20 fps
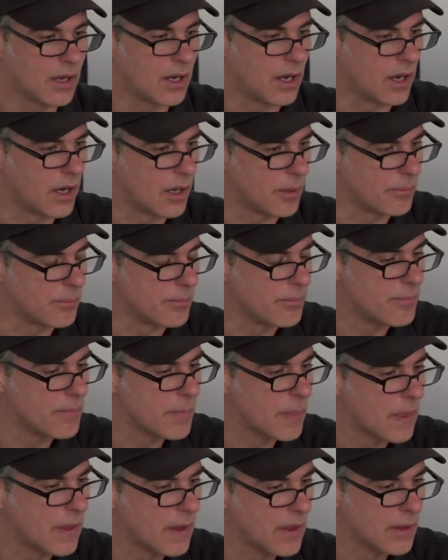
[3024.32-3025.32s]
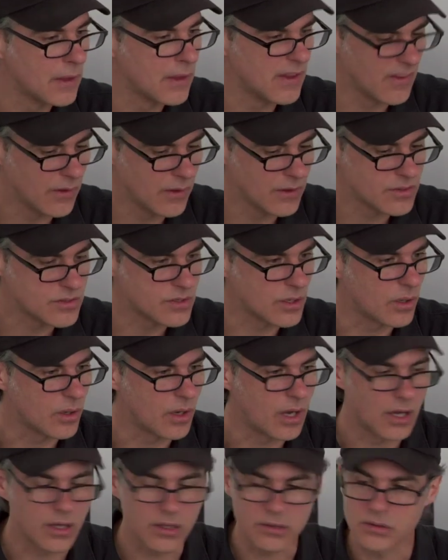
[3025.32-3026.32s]

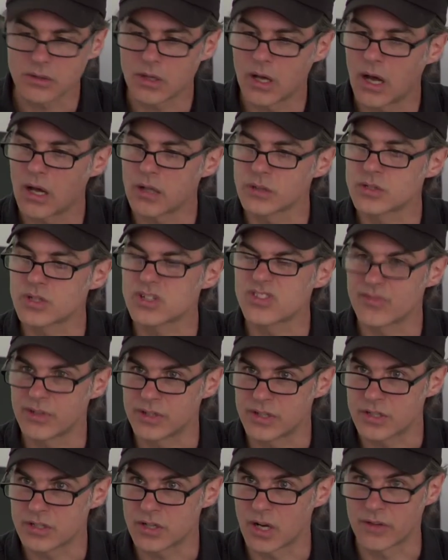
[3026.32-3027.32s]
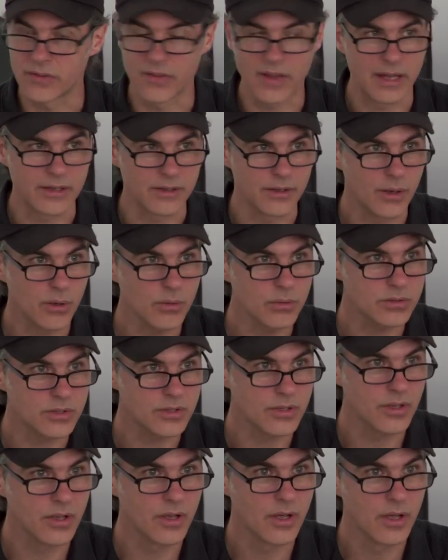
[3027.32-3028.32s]
So I'll just finish on that note